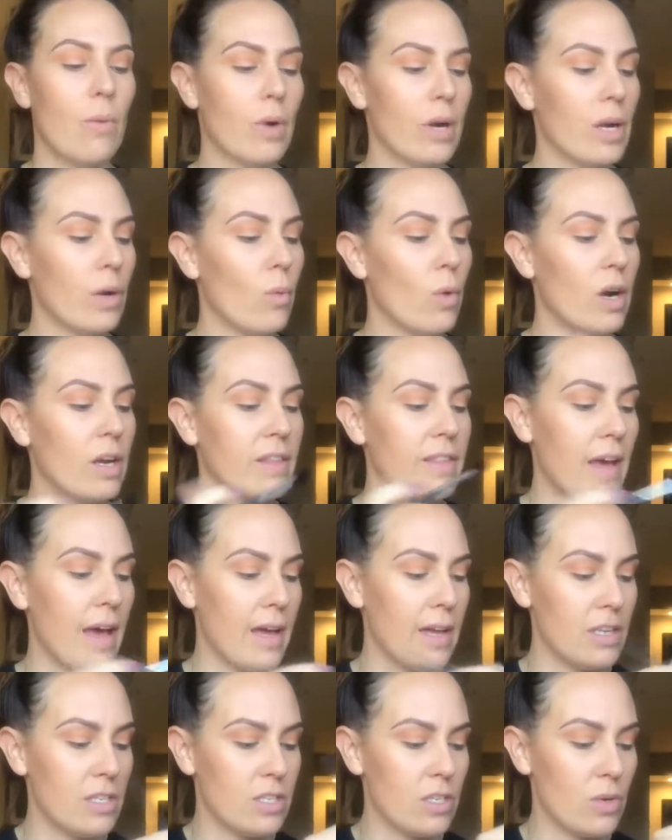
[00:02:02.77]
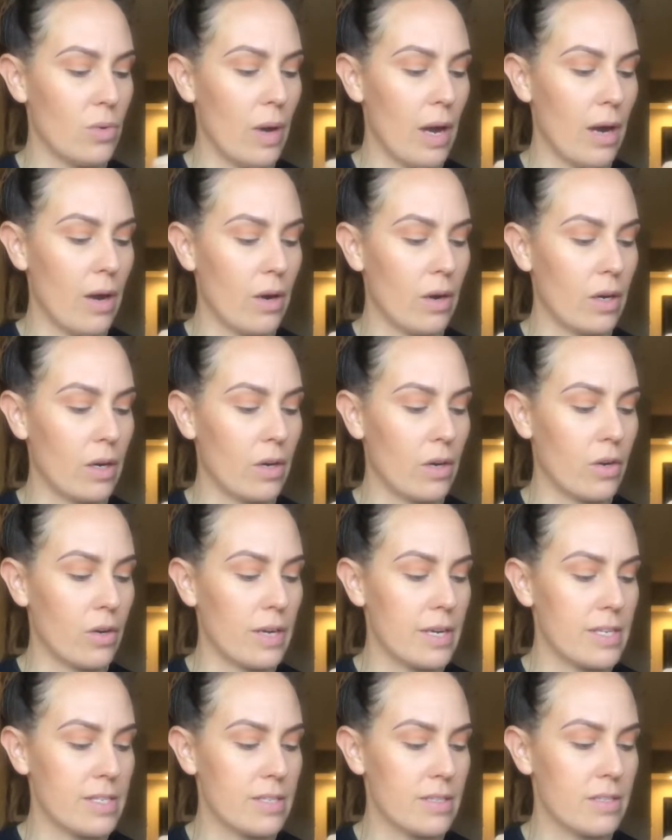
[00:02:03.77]
gonna work that into our
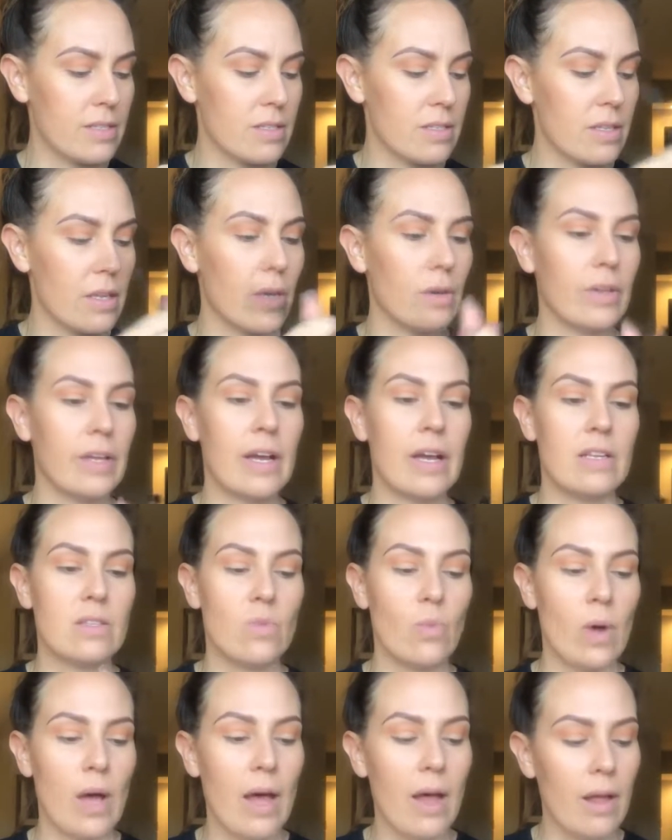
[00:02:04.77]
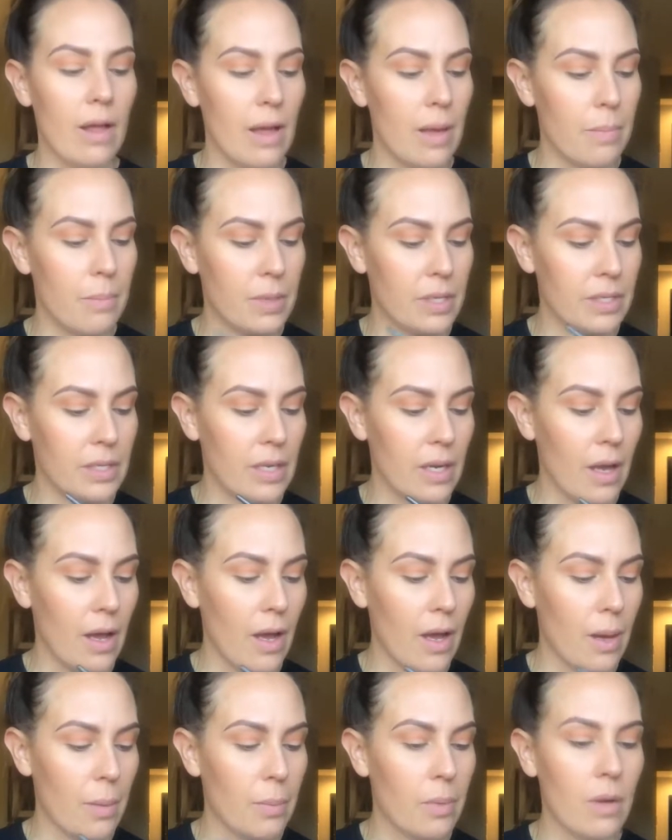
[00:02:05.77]
crease slowly as well and build it
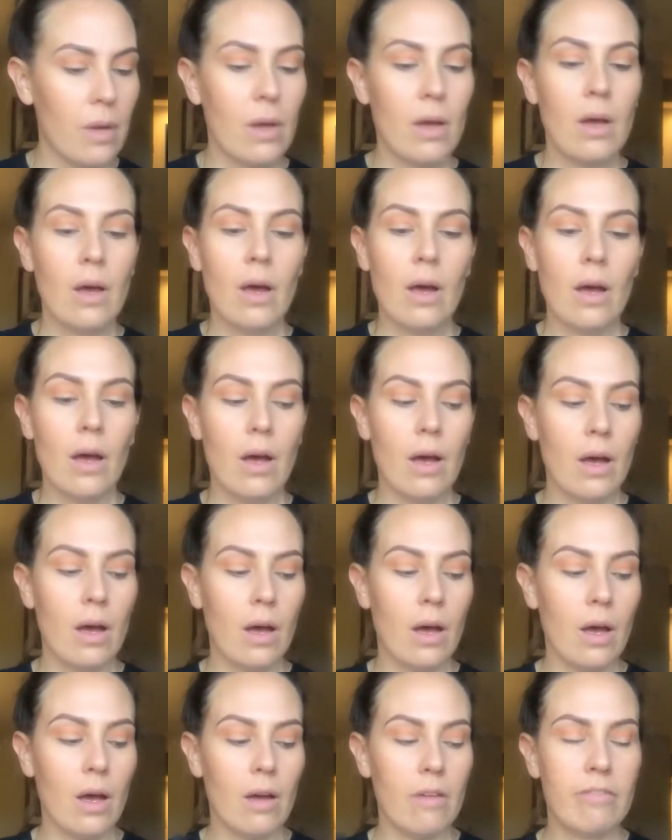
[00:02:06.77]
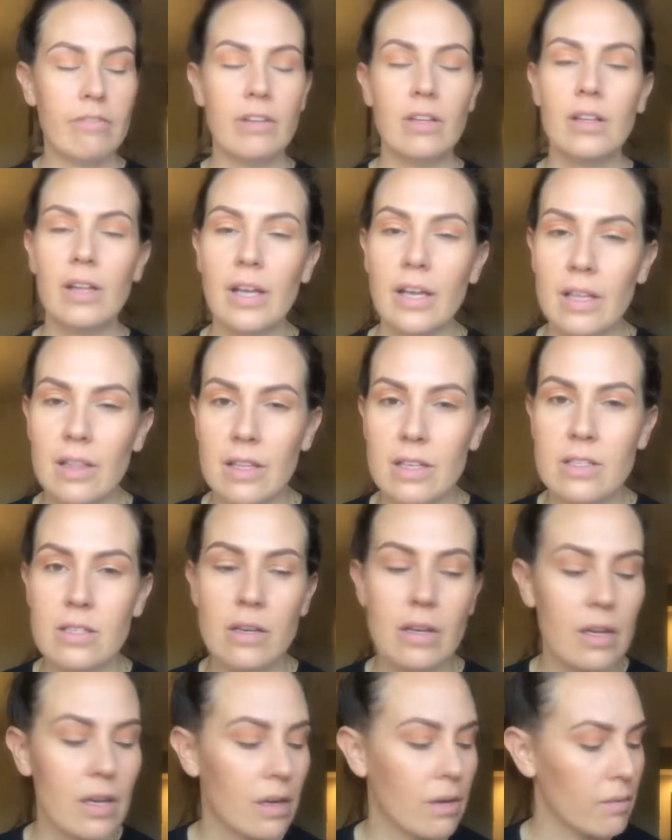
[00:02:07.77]
up. I feel like these
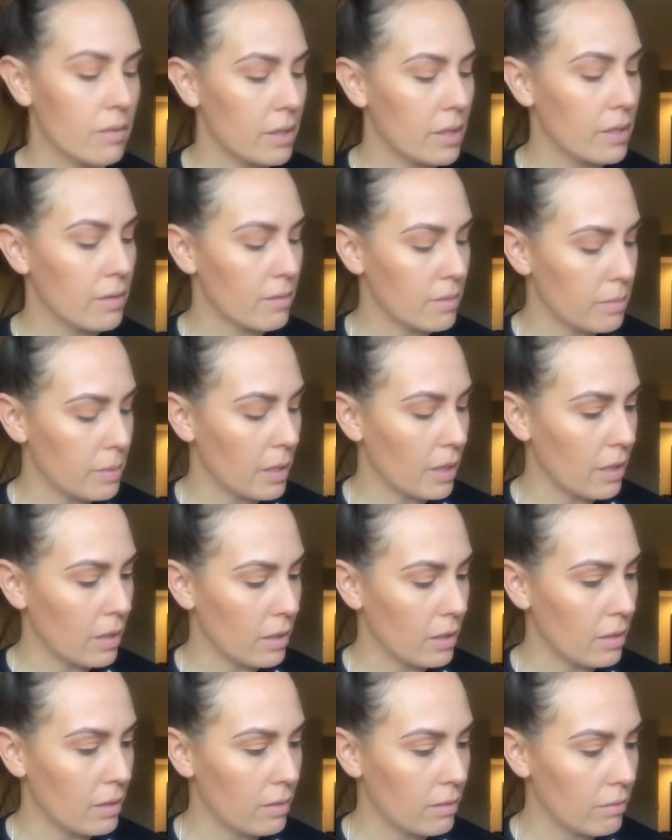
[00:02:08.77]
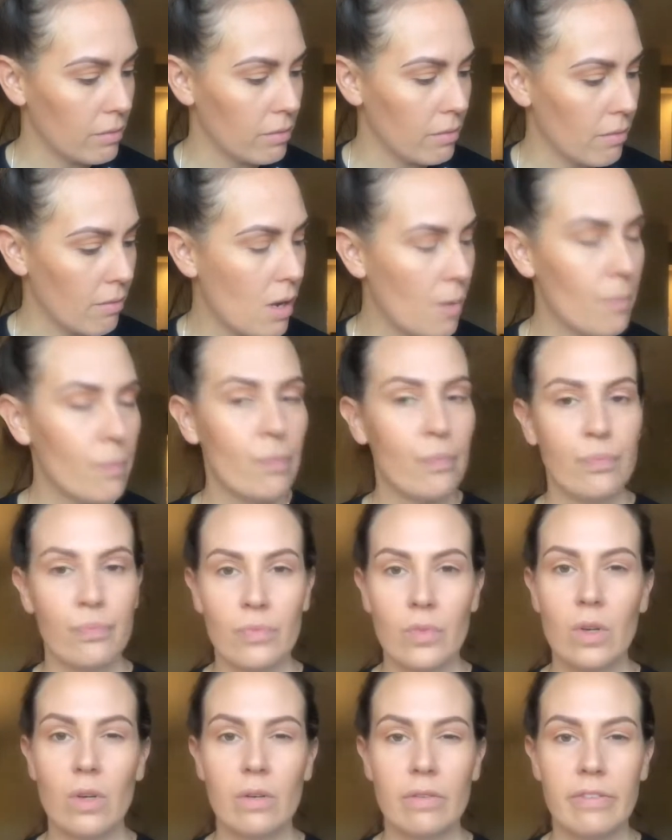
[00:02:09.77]
are getting really repetitive.
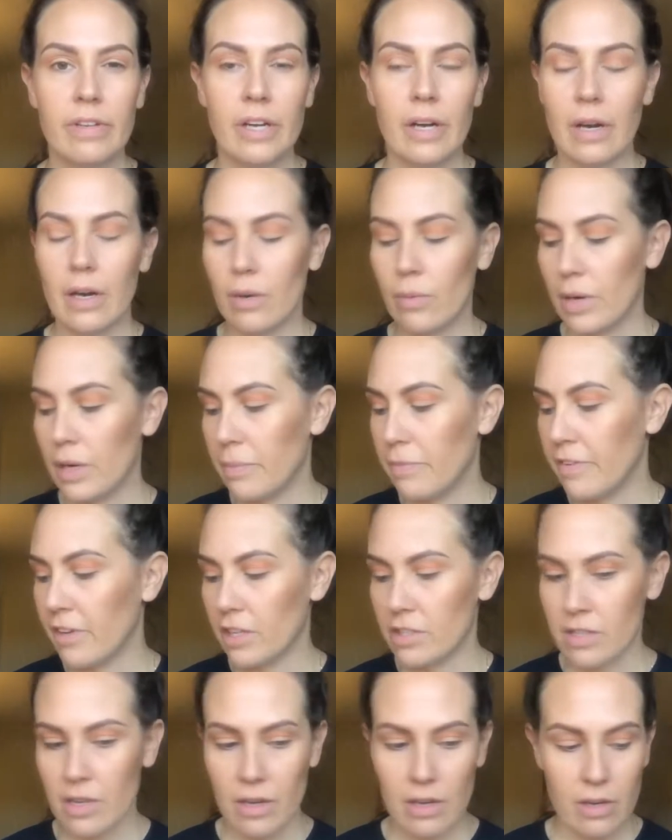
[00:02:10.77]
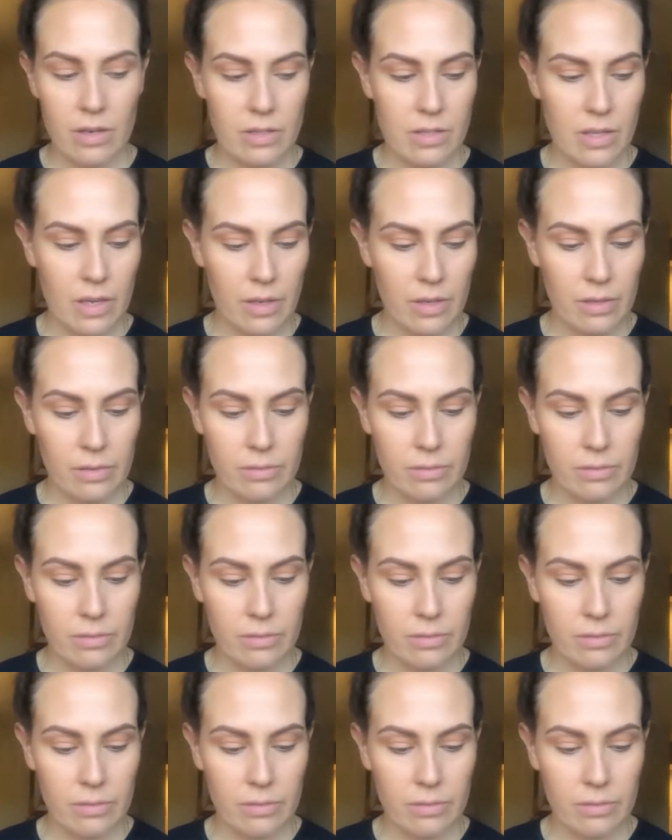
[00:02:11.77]
We'll figure out a way to fix that here in a second.